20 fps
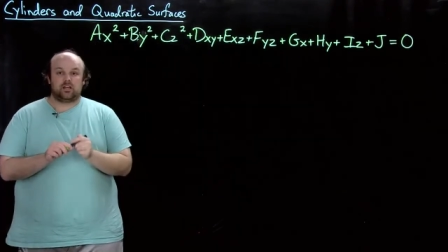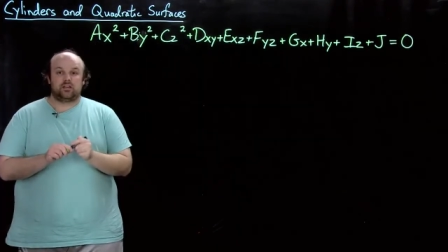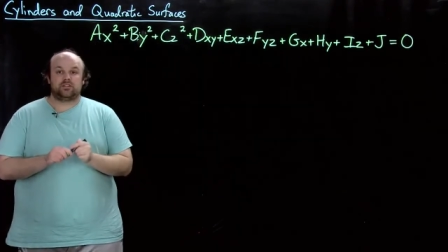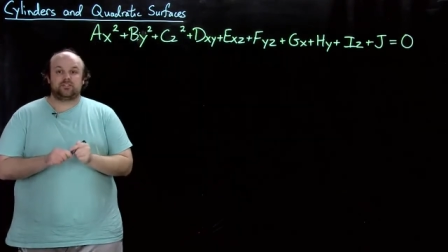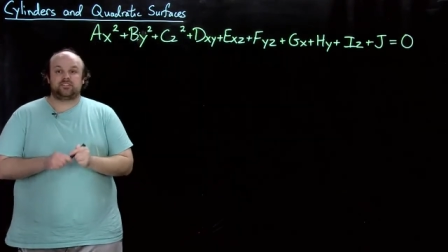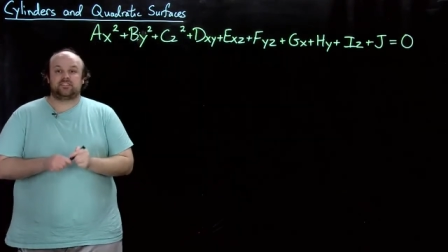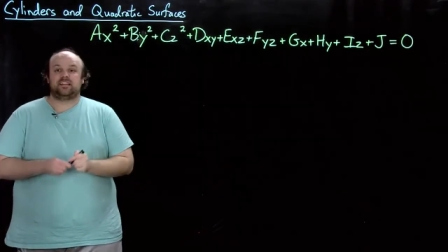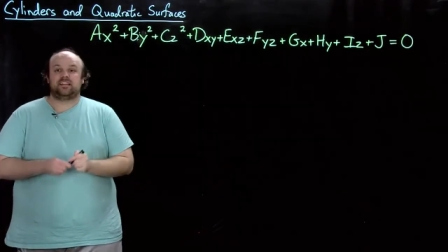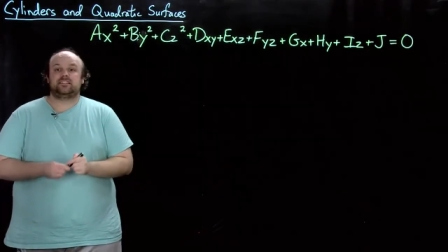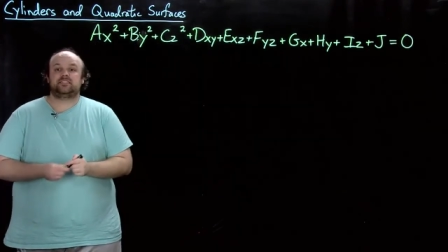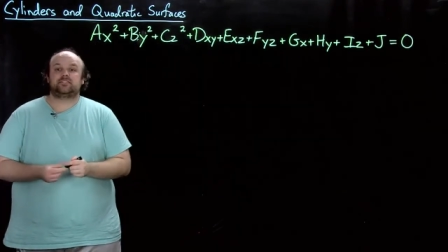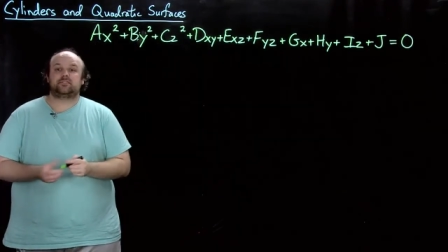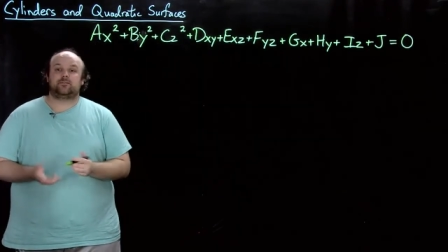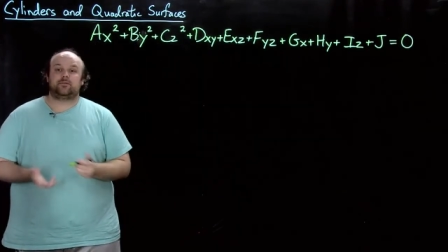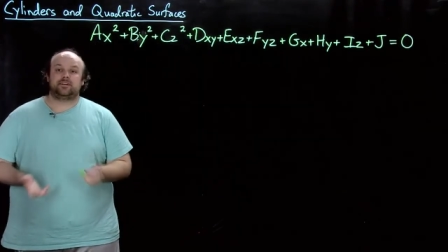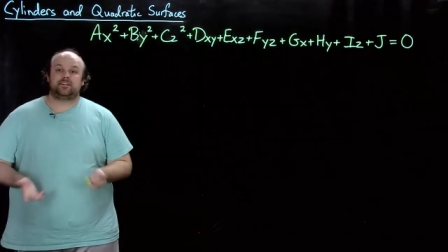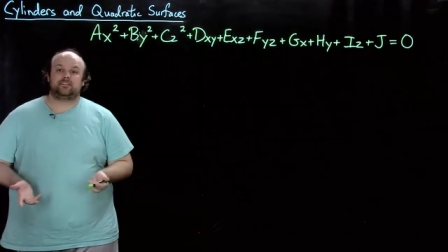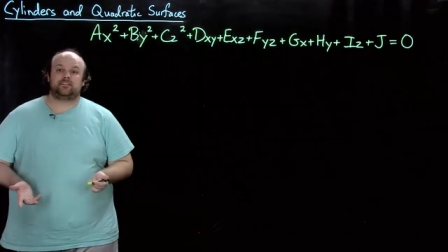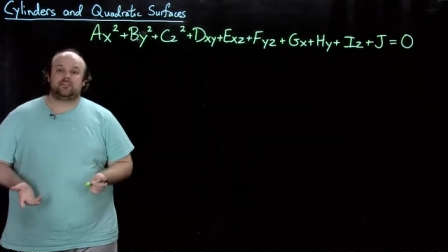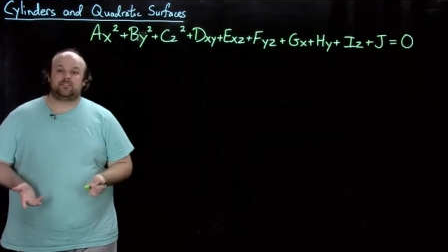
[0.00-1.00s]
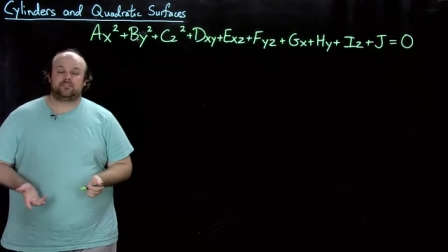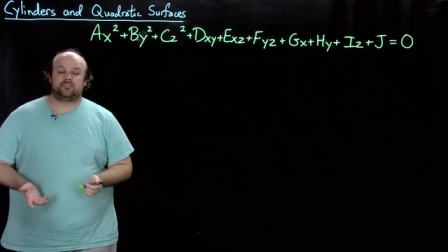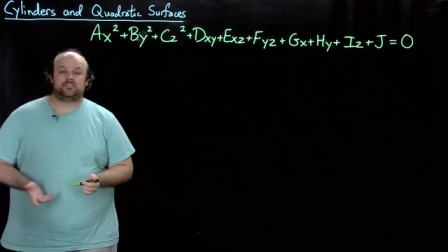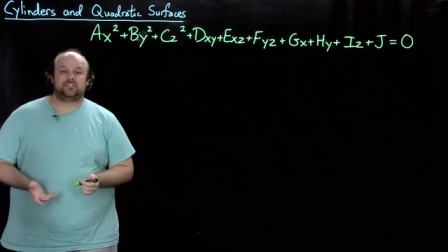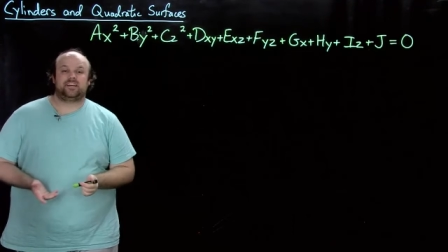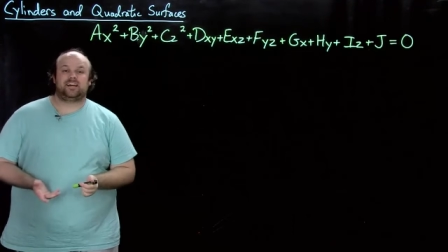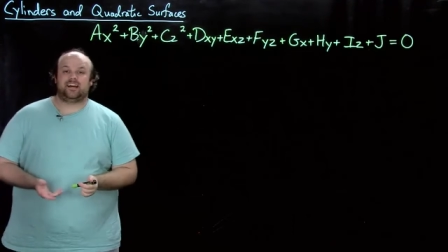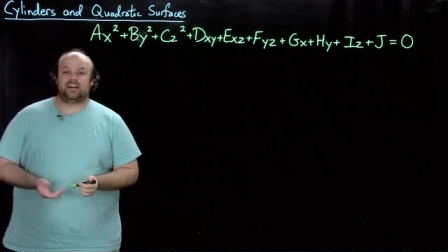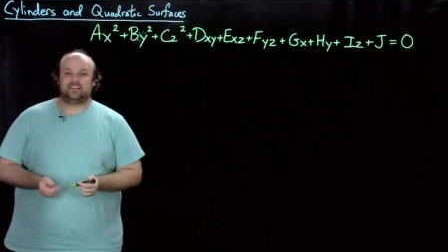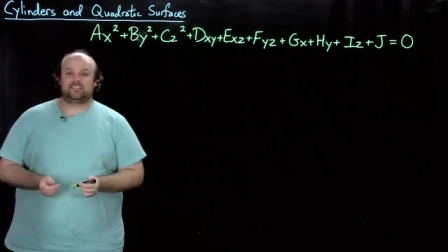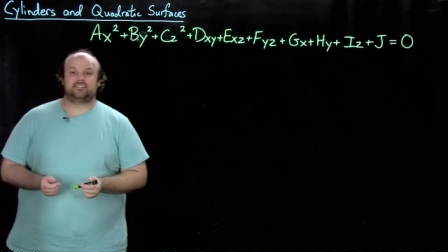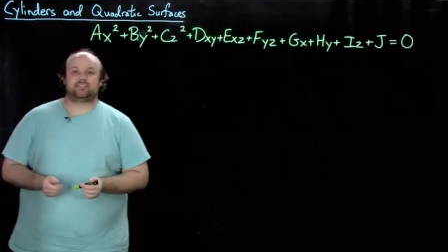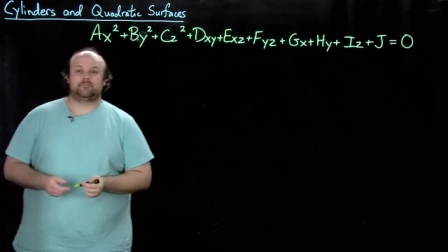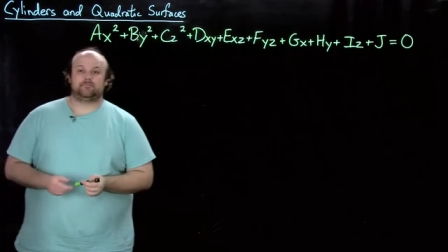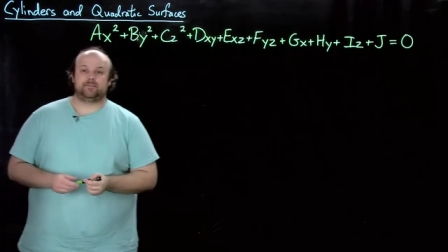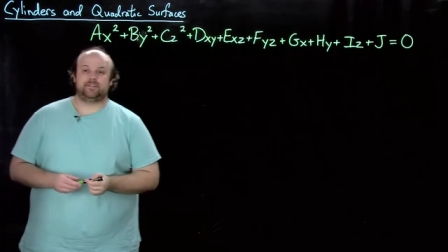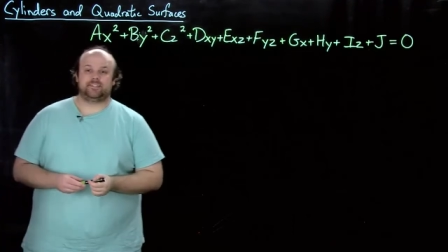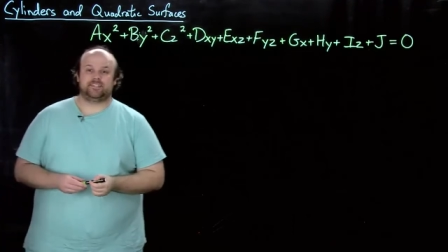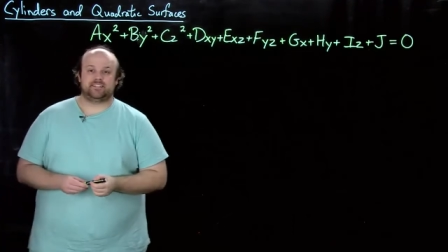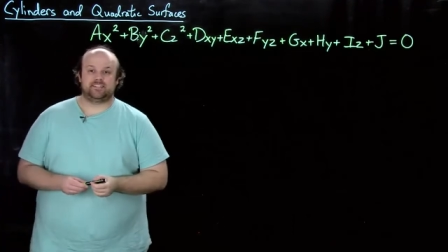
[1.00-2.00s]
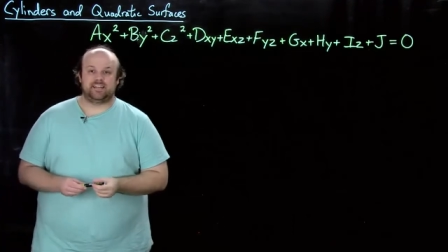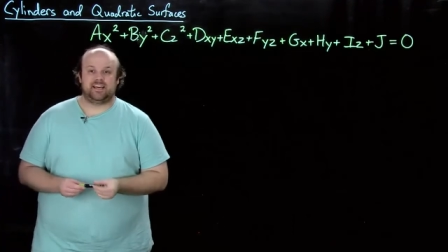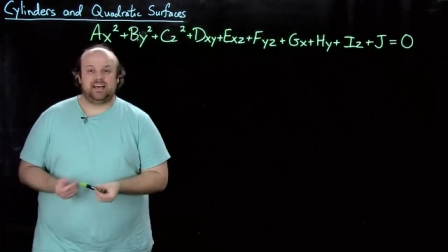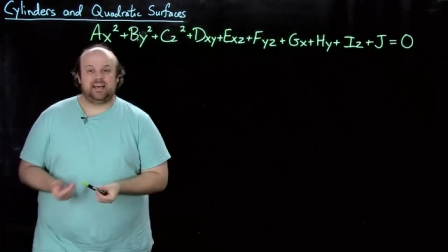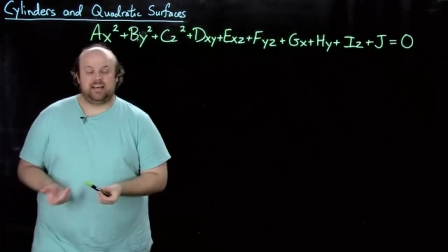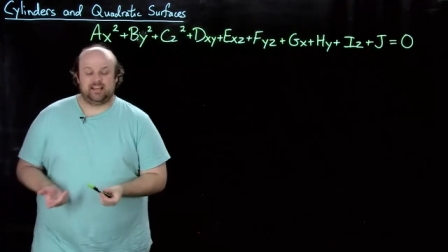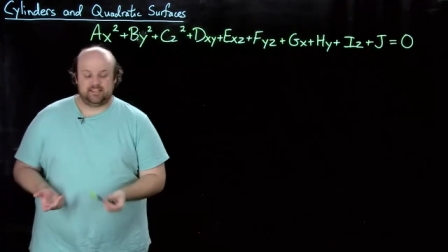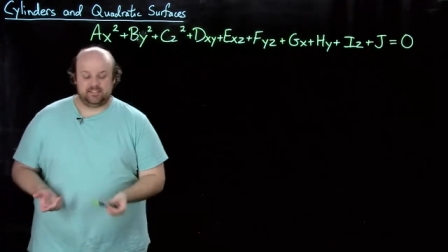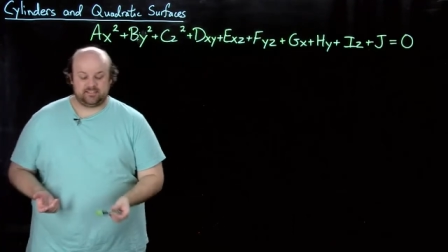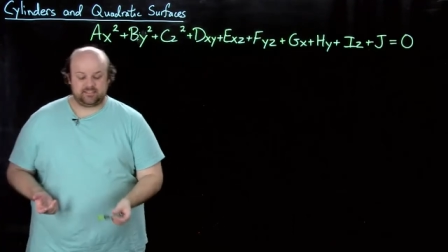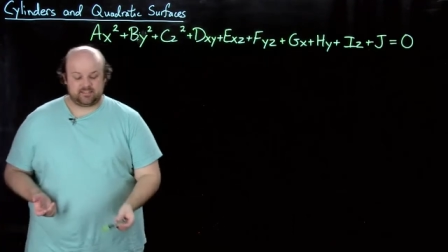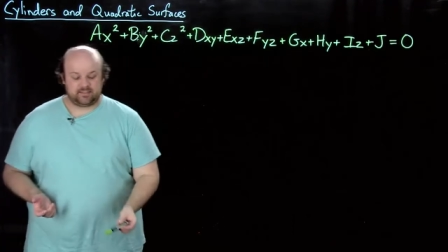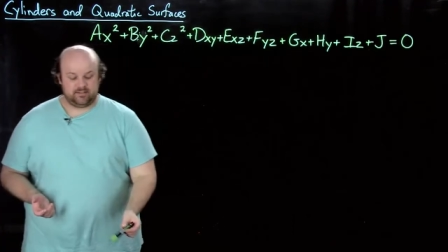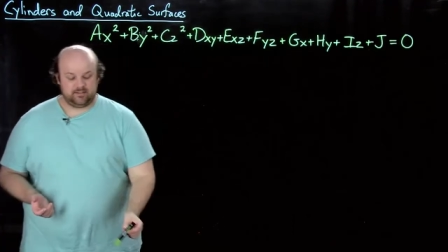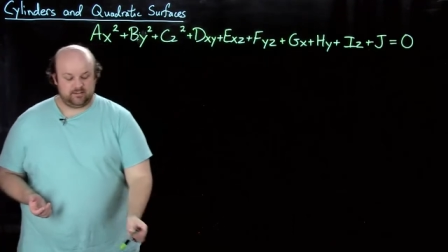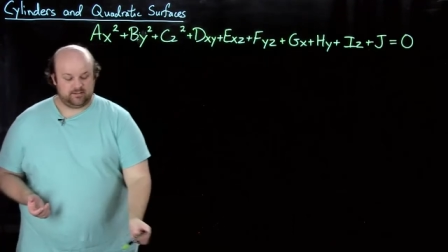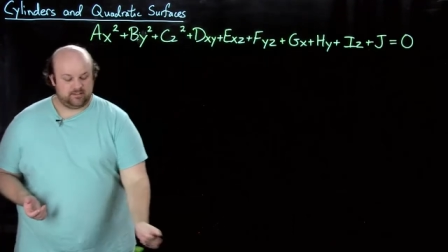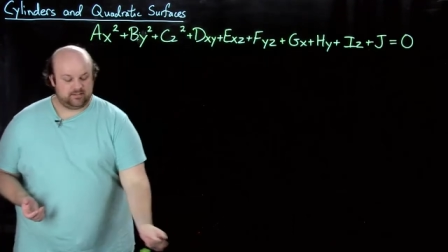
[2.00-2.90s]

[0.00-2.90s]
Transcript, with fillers: So that's quite a large task, really, to ask,